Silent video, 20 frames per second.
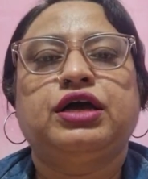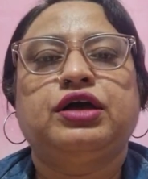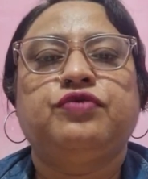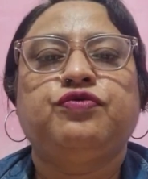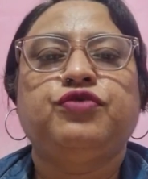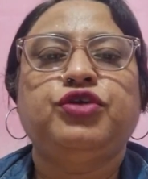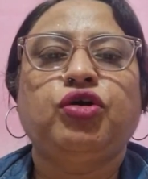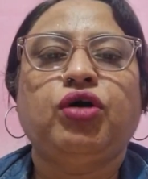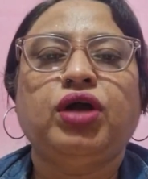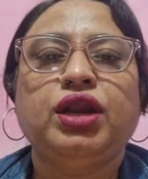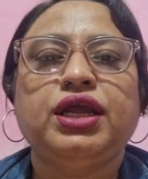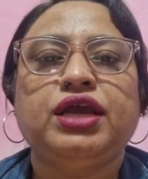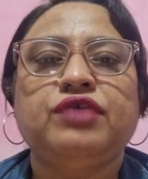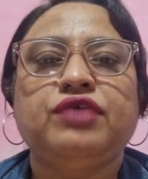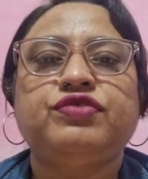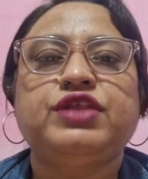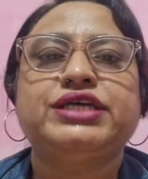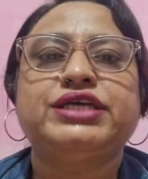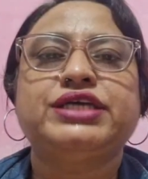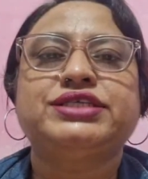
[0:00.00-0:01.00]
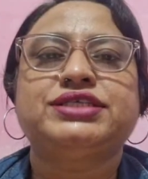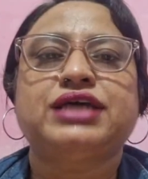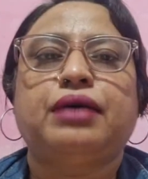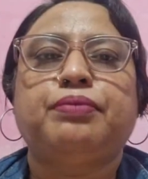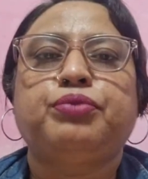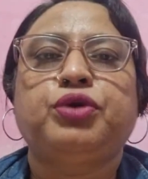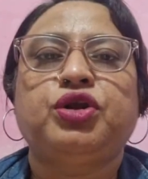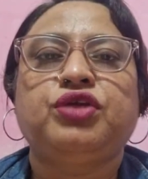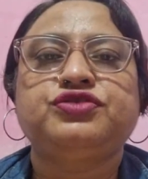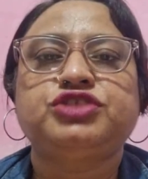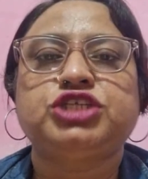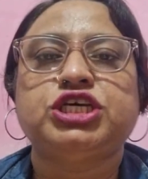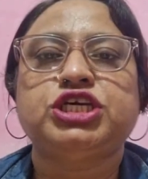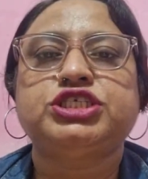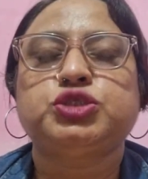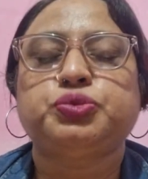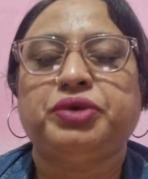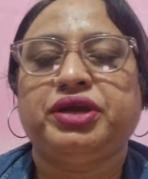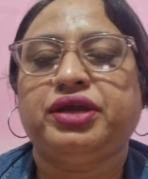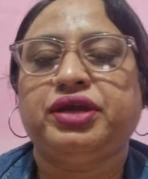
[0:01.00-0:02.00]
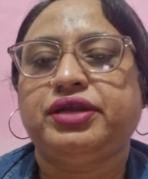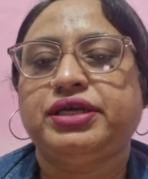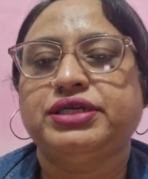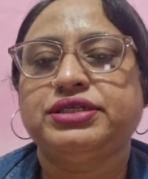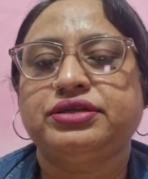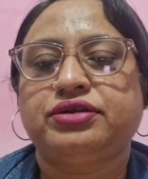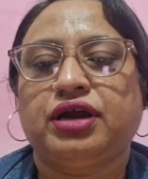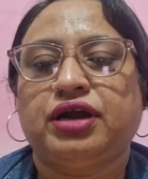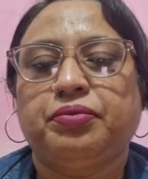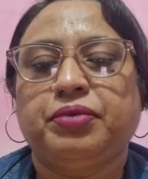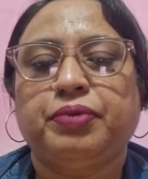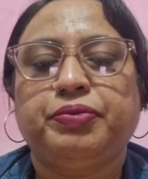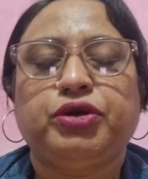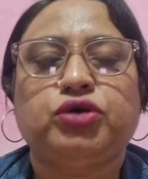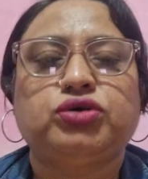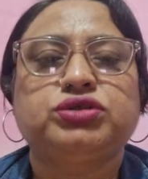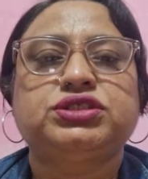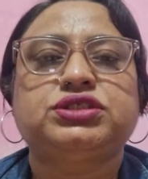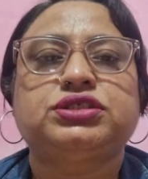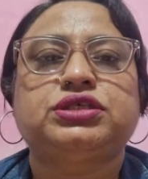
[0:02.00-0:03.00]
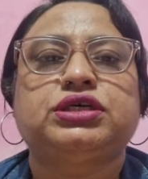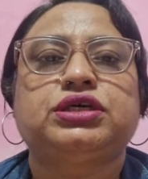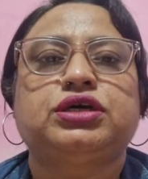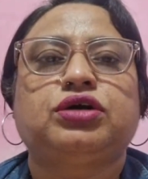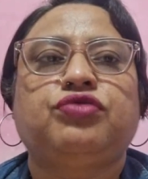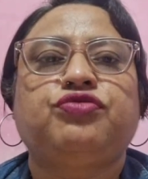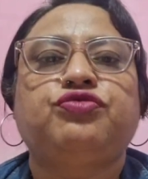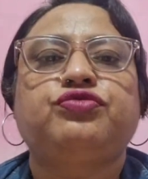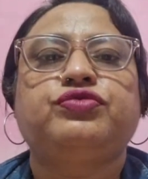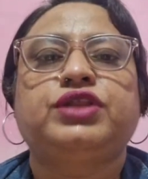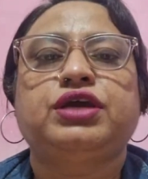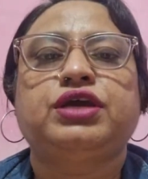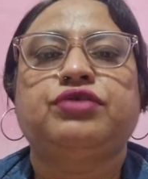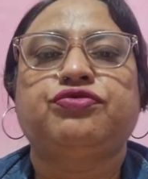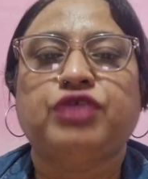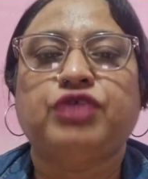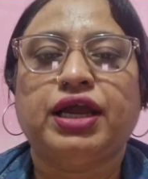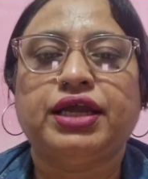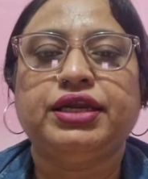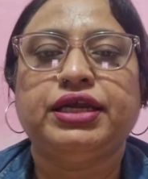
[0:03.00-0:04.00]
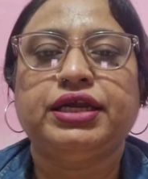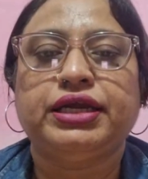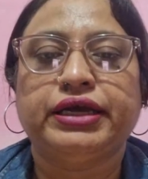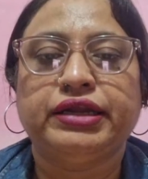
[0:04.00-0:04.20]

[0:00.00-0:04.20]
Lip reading: we all give the example of Shakespearean drama because of their fine